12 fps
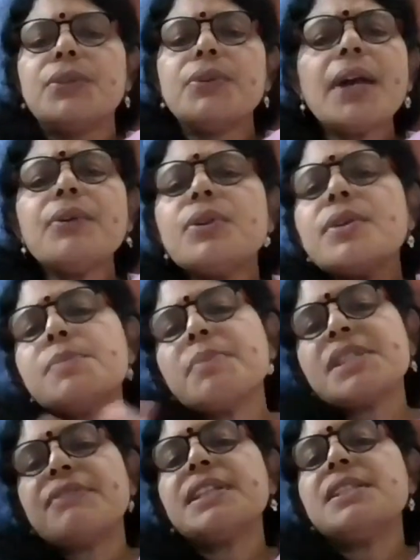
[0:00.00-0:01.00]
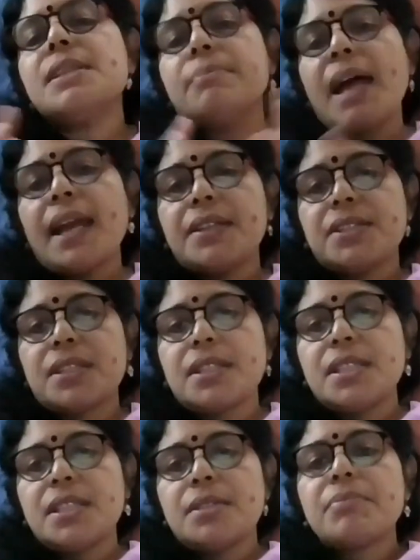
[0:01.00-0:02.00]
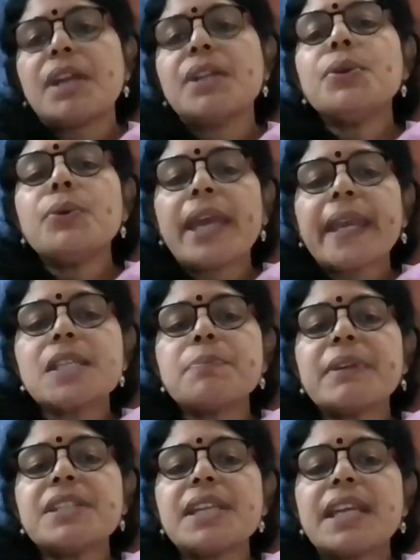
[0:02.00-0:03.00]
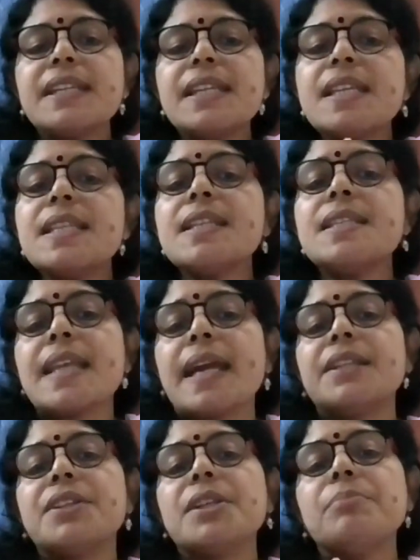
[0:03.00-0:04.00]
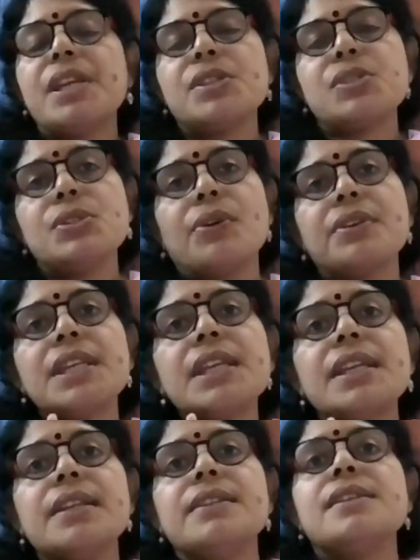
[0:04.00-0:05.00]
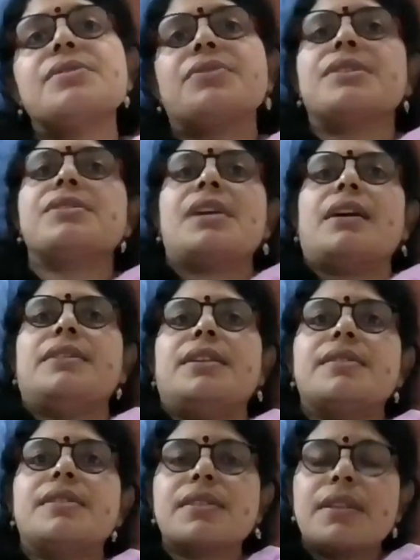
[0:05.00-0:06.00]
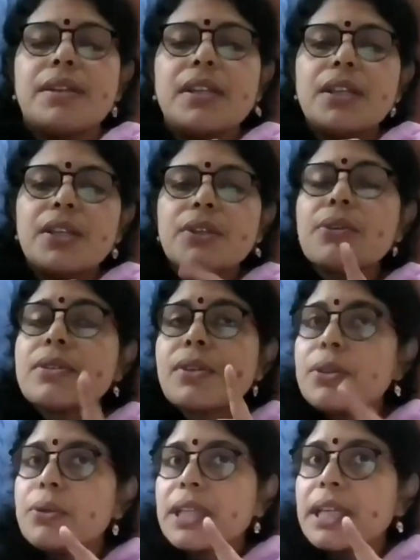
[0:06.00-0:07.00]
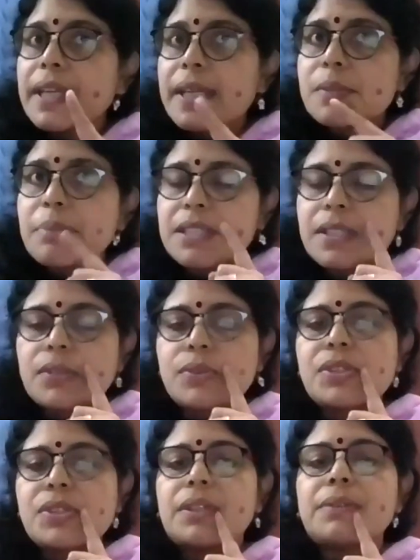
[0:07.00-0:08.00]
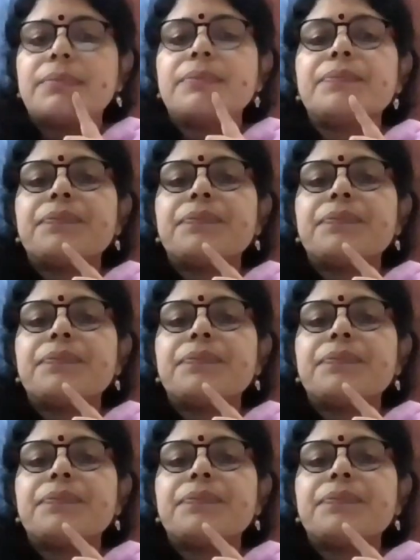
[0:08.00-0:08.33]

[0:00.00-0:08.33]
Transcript: you have no specific demand, but you expect a decent salary based on the industry standards. Here also you can expect the question.